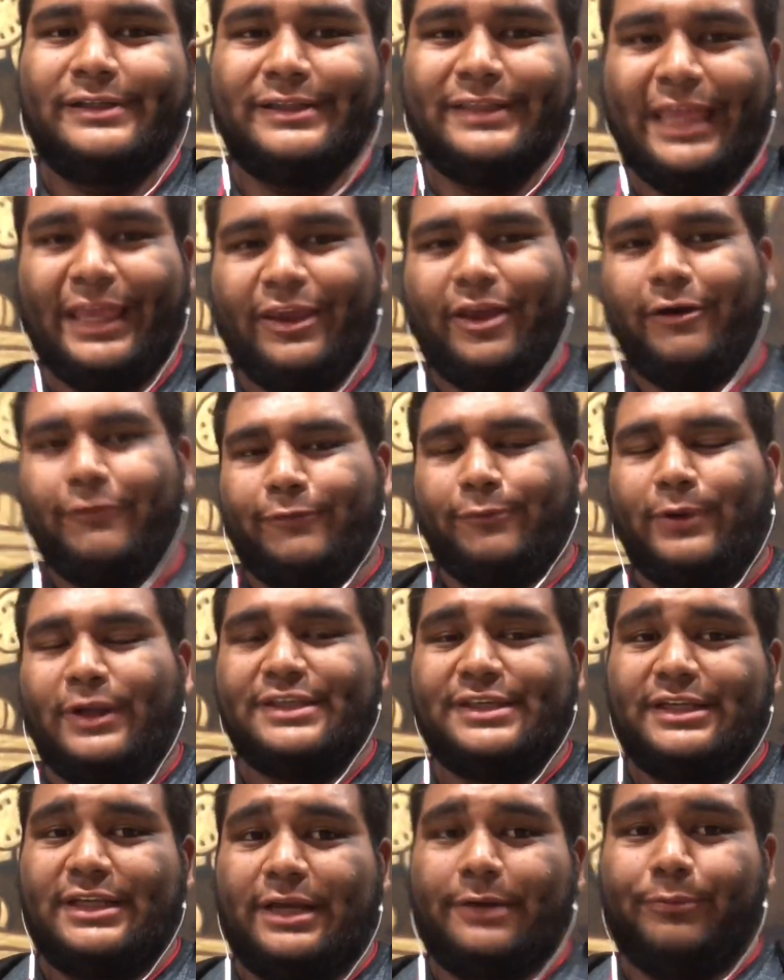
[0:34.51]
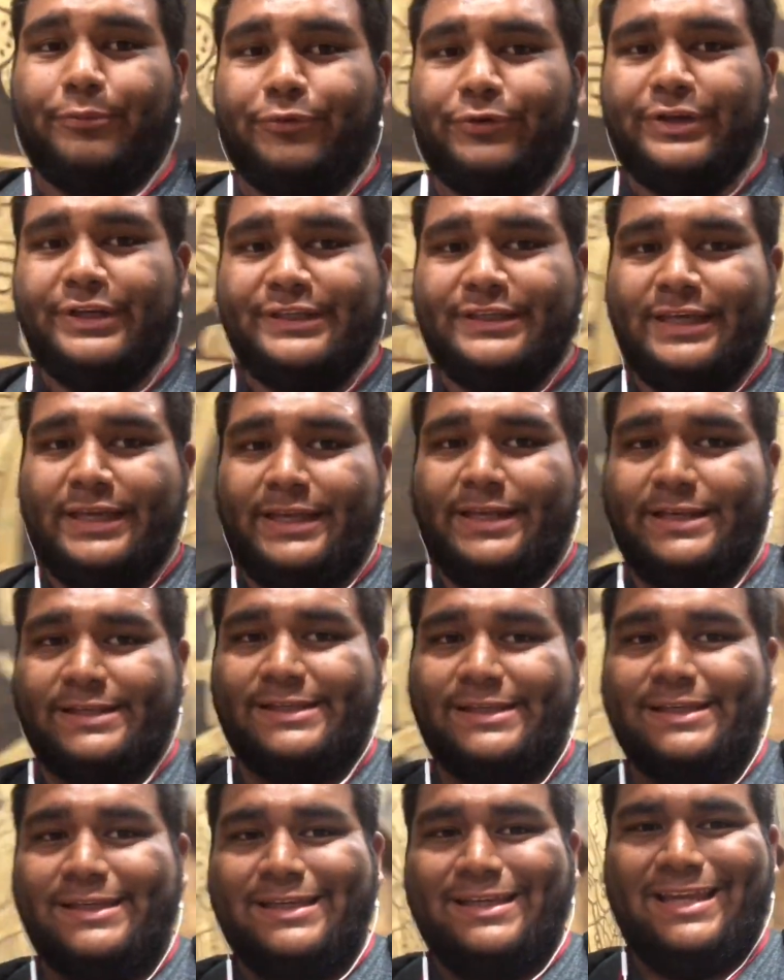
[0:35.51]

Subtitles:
Thank y'all for watching. I appreciate it.